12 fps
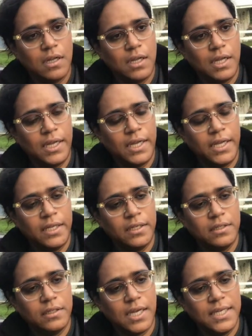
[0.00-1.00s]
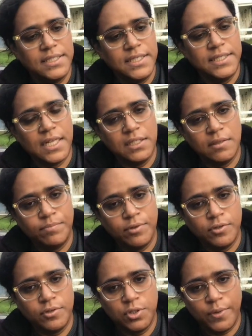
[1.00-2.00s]
And I see Delta
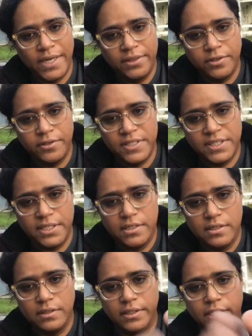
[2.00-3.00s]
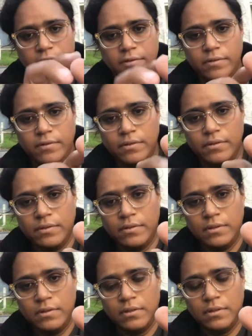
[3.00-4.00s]
Pro is quite thirsty here.
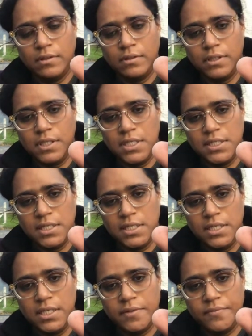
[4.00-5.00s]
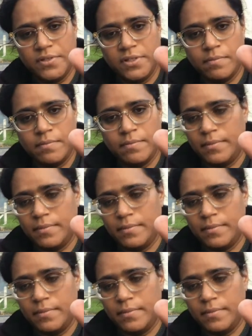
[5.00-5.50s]
It's in need of some